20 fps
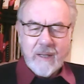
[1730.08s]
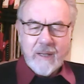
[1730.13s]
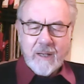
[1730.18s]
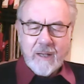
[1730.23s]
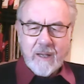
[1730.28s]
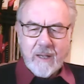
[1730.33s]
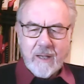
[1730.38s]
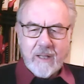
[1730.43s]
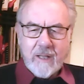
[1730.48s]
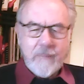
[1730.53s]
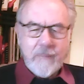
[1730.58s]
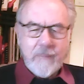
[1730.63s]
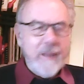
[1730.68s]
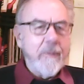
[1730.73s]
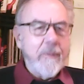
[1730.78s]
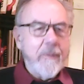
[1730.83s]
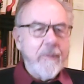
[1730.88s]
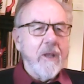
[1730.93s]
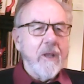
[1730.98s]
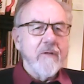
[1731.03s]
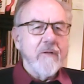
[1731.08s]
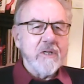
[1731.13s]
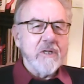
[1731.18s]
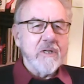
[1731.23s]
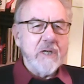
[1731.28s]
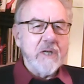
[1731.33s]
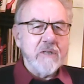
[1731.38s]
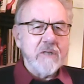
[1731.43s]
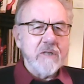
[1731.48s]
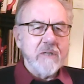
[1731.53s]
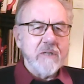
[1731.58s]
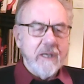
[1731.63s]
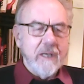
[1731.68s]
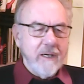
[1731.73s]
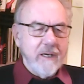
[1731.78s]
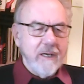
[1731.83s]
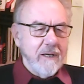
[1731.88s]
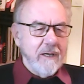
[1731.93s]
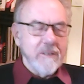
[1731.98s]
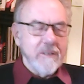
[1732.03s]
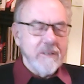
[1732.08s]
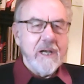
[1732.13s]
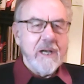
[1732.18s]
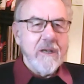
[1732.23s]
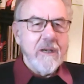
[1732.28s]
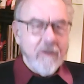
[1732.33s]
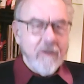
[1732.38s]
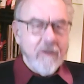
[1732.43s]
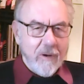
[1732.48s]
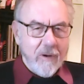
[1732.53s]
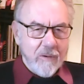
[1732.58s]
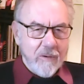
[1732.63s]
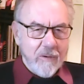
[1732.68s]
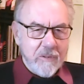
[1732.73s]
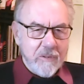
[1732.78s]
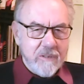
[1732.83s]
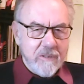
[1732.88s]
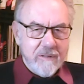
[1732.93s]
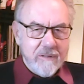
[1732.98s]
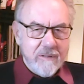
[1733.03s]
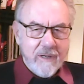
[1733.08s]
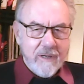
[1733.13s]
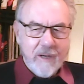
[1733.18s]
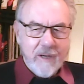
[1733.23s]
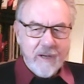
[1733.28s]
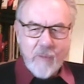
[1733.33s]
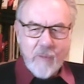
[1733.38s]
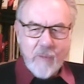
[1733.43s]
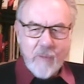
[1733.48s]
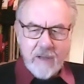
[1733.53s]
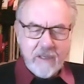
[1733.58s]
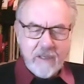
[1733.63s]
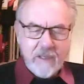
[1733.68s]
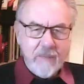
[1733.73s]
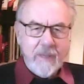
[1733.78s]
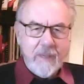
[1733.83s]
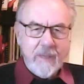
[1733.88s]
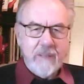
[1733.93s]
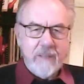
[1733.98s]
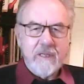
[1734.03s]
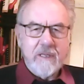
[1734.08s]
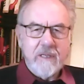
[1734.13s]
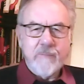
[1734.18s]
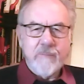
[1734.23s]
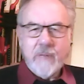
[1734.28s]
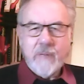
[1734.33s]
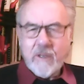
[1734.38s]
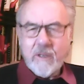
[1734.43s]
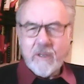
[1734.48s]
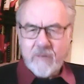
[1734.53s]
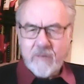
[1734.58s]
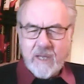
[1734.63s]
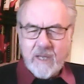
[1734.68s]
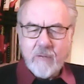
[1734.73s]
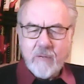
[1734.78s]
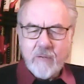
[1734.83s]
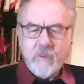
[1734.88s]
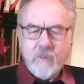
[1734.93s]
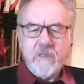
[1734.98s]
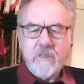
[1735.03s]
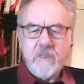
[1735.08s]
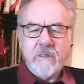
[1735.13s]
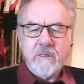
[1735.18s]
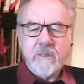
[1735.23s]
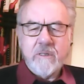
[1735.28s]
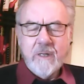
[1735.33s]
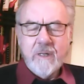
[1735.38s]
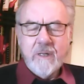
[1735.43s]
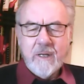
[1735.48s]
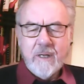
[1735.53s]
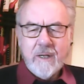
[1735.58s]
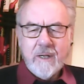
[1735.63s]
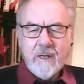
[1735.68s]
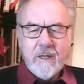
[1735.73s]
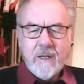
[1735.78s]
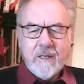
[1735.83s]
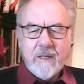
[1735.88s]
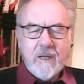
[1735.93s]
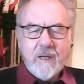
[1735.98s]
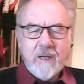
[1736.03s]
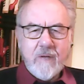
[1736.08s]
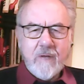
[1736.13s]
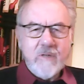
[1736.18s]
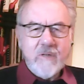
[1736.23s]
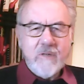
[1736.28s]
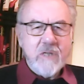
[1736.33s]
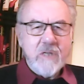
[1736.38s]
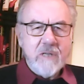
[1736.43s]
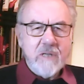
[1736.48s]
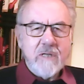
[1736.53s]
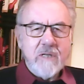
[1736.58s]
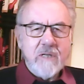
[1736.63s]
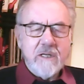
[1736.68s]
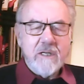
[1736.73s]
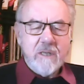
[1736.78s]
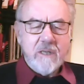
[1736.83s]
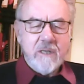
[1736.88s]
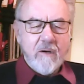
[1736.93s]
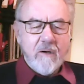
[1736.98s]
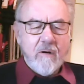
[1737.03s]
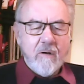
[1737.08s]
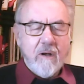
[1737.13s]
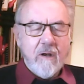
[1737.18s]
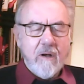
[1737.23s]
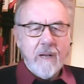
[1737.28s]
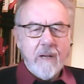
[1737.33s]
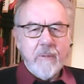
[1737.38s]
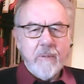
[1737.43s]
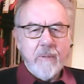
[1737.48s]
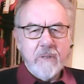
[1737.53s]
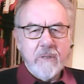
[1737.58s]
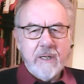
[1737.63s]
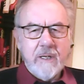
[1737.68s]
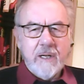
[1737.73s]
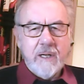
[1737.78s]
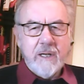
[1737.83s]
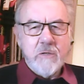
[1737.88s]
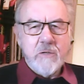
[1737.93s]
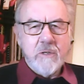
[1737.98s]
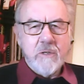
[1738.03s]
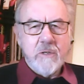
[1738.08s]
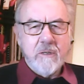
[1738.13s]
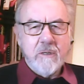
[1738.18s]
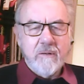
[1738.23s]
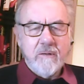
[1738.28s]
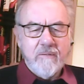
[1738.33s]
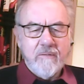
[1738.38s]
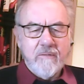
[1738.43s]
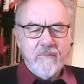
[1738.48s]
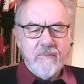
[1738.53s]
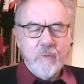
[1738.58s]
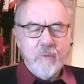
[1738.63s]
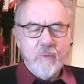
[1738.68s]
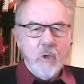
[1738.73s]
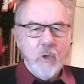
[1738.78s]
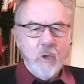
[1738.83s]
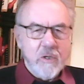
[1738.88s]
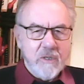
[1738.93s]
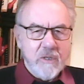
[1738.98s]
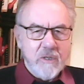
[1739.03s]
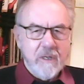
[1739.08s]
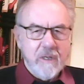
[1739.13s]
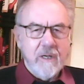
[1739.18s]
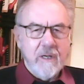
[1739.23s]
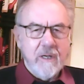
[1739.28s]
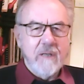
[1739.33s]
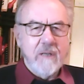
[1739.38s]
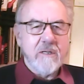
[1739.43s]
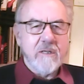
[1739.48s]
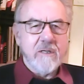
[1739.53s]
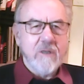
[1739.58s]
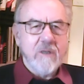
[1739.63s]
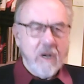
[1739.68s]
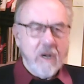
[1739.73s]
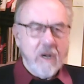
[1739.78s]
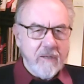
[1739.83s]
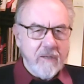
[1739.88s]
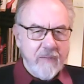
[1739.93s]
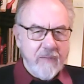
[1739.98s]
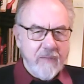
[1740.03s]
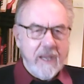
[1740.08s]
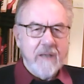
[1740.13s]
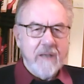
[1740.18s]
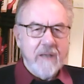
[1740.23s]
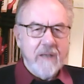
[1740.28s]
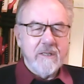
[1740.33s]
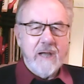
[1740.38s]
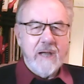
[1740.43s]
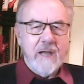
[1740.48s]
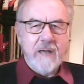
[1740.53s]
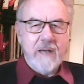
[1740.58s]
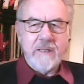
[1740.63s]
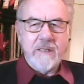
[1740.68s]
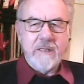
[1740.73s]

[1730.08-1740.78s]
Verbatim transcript: I think, people over 60 and 10 year olds. And I mm. wondered about this, but I think it was the over 60s have grown up on the legend of Mawson and Scott of the Antarctic.